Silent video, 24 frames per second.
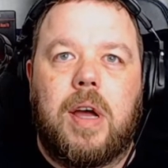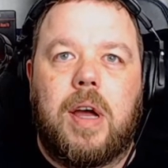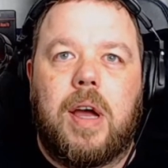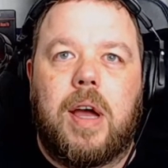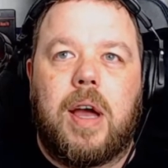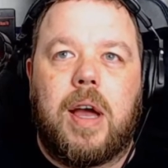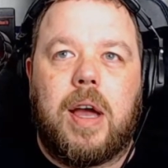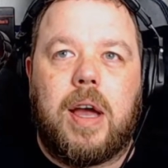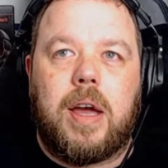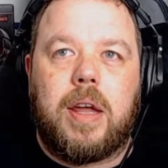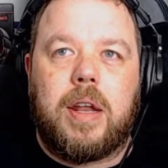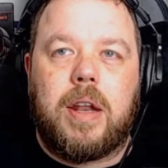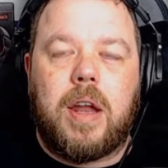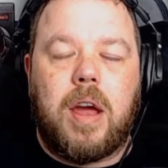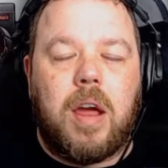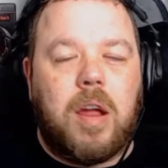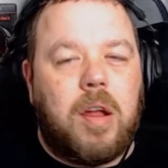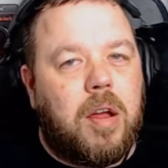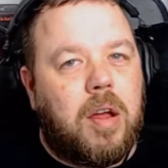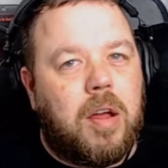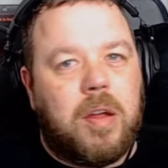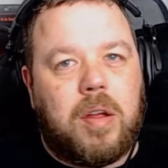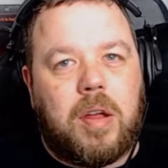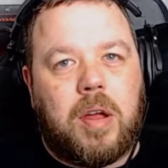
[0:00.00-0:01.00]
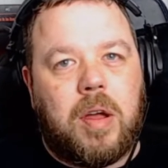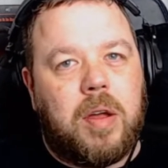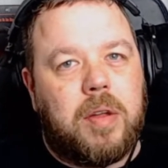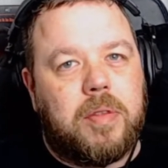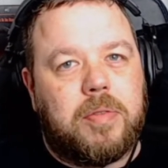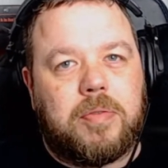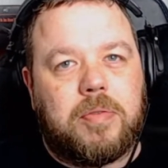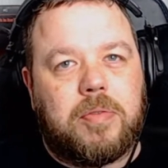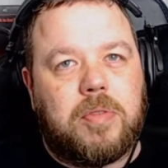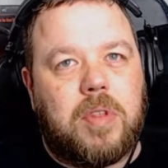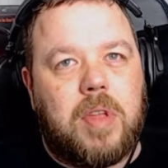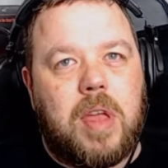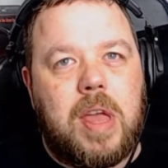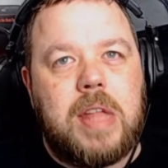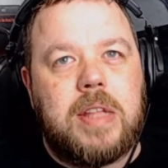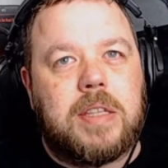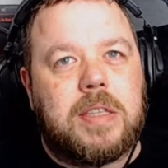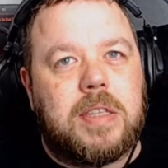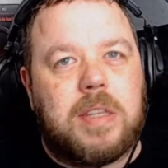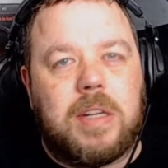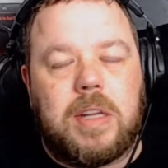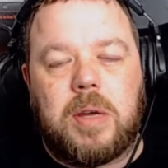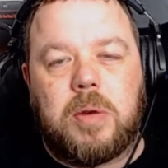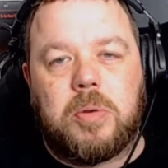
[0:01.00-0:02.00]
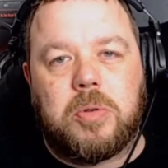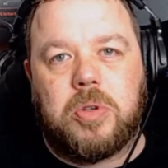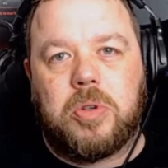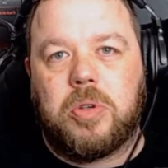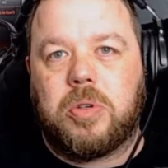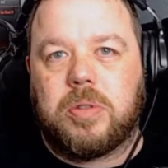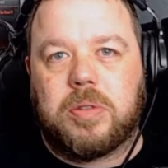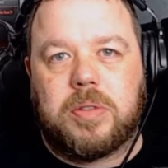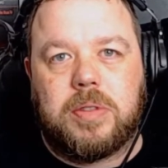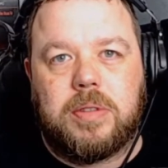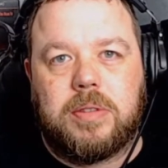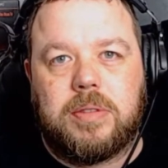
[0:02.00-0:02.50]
and I instantly I was hooked.